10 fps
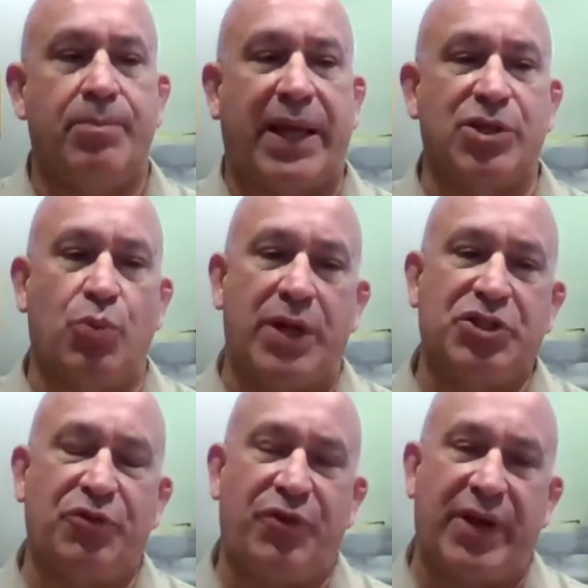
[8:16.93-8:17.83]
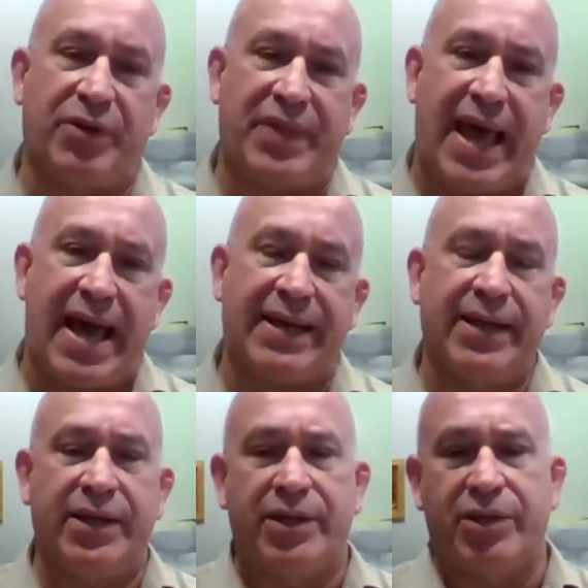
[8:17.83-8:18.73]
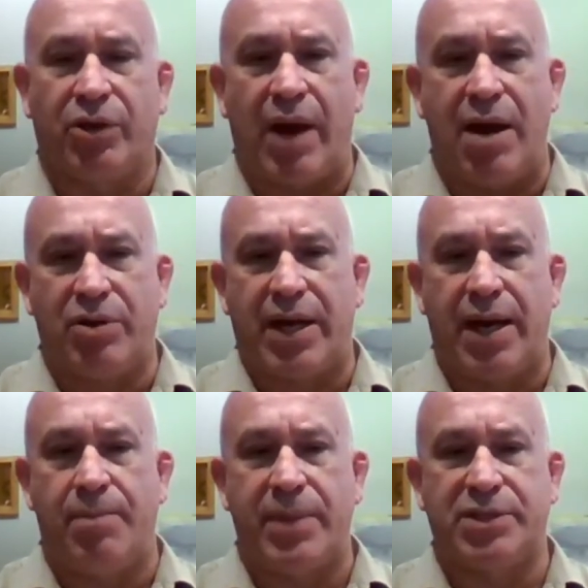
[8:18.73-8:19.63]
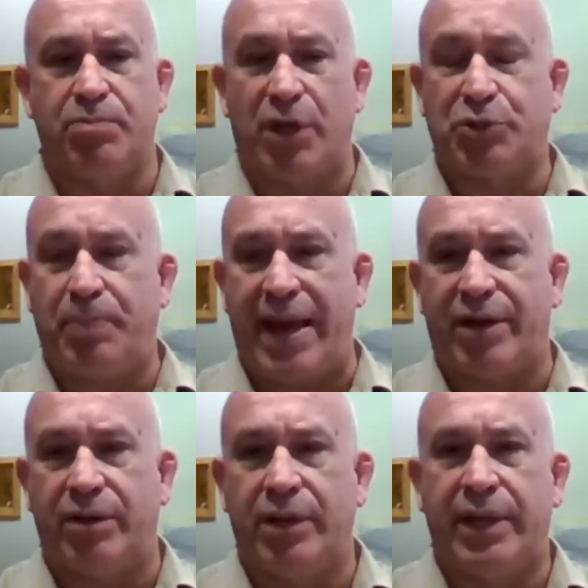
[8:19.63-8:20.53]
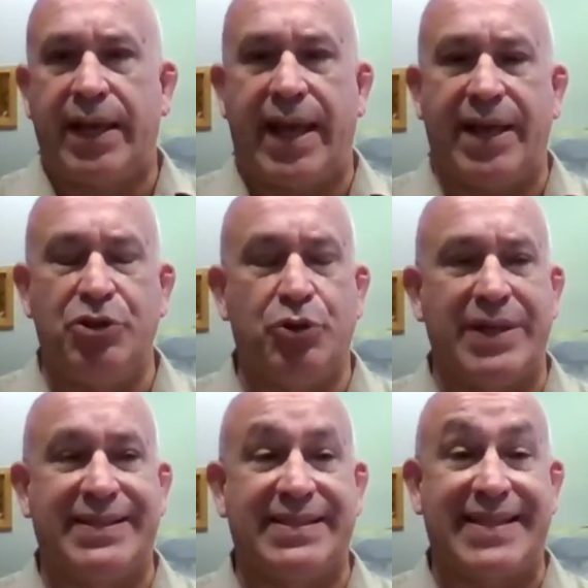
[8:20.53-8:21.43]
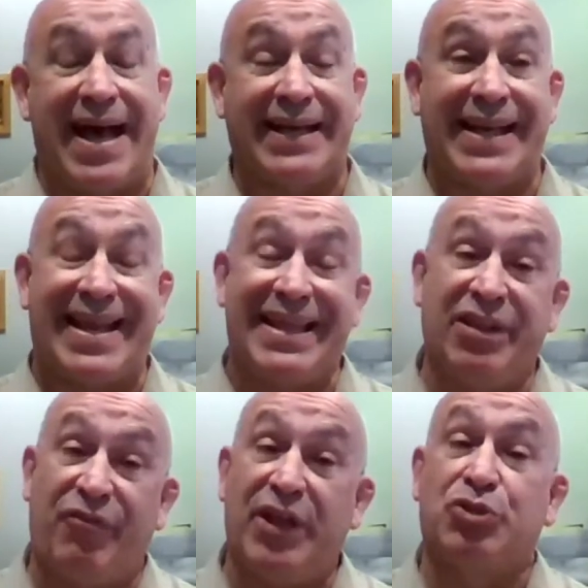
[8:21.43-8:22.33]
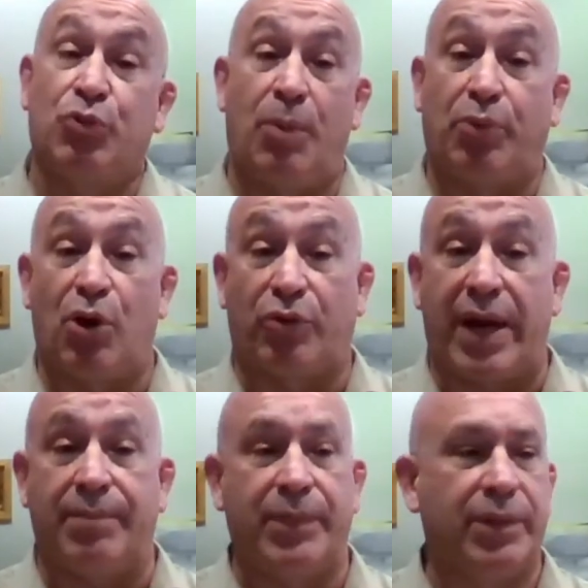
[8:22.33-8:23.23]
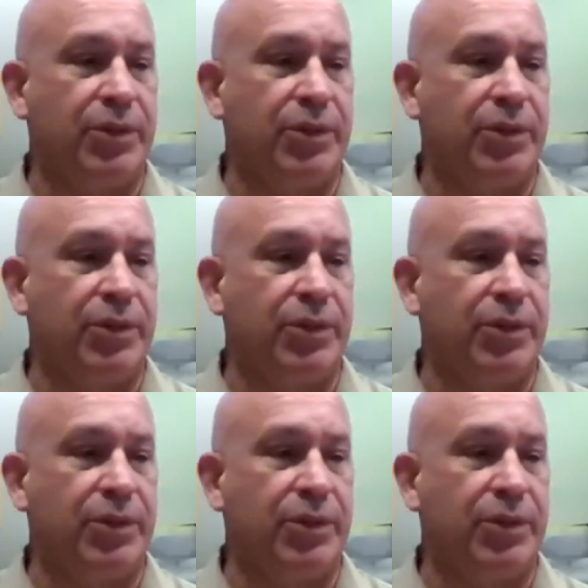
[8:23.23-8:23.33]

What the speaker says: Because once you figure that, your outcome is much better and you can design an individual program.